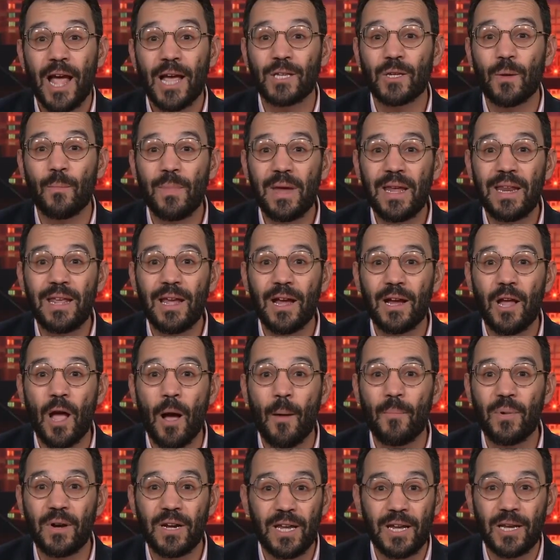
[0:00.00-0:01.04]
as a media
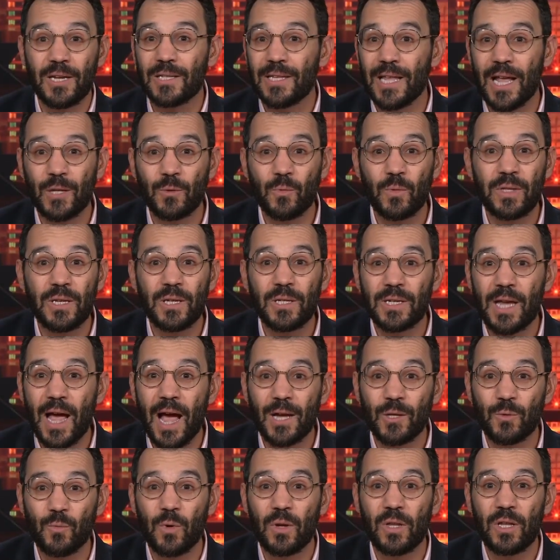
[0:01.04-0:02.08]
company, because that's what these
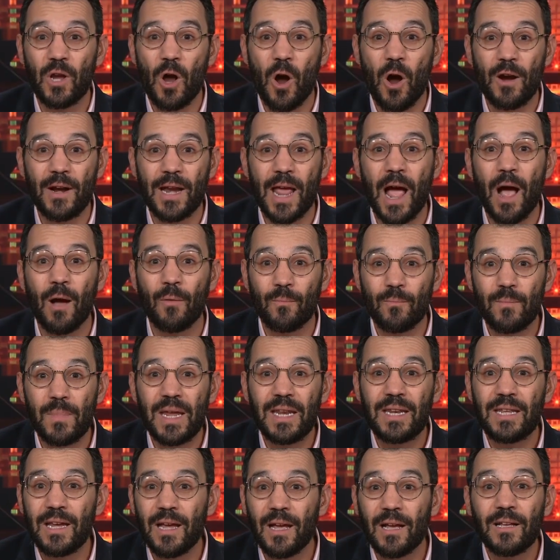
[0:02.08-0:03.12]
guys really are now
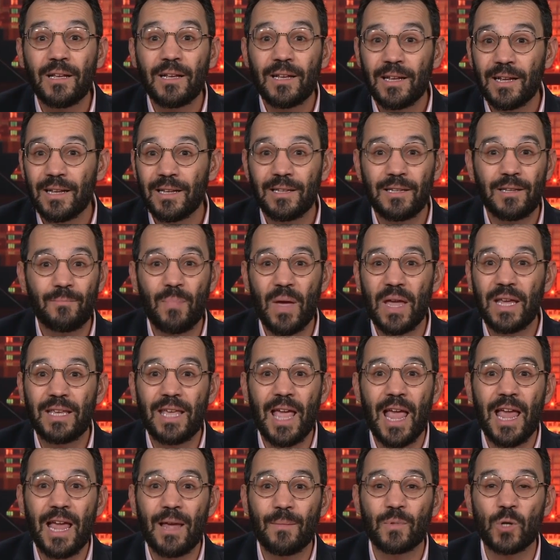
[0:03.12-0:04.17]
media, big
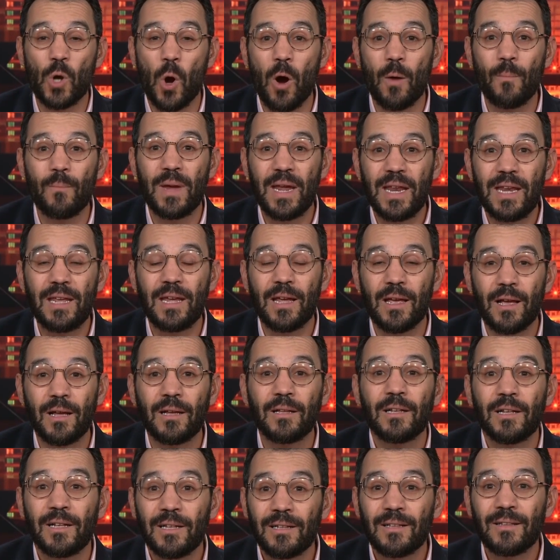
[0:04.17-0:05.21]
games are
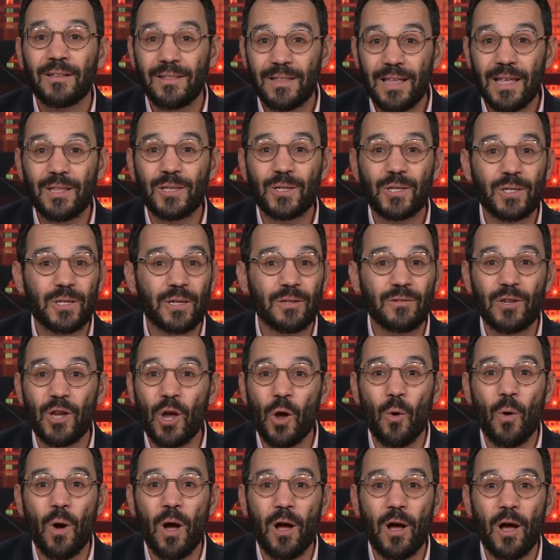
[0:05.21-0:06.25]
media. It's, you
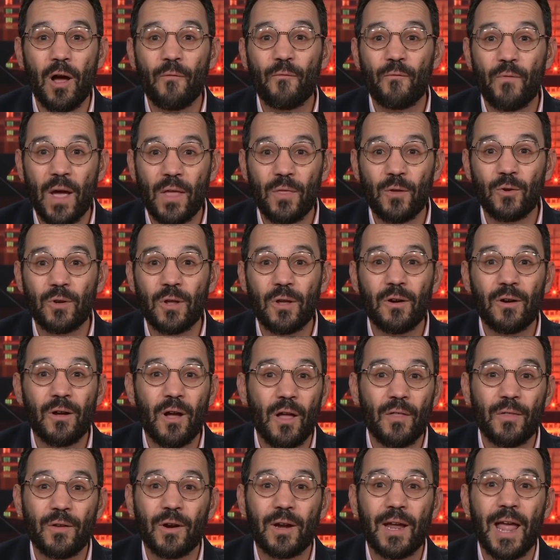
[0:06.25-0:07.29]
know, a feather to,
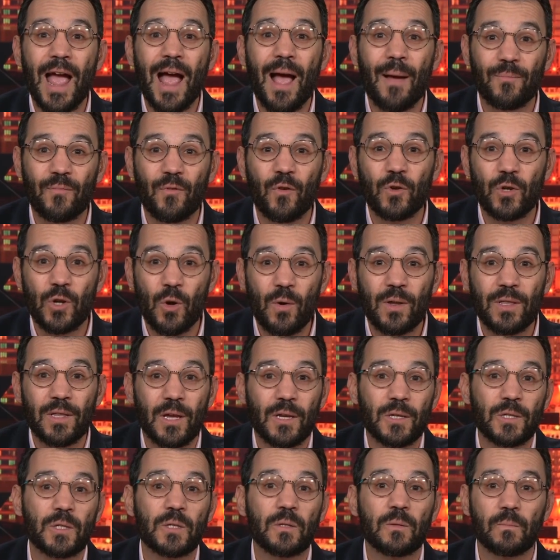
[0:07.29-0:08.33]
on Paul, cap for doing
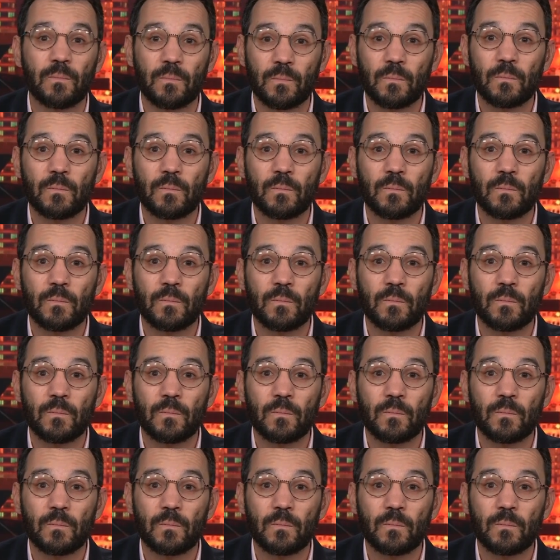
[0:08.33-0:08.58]
this.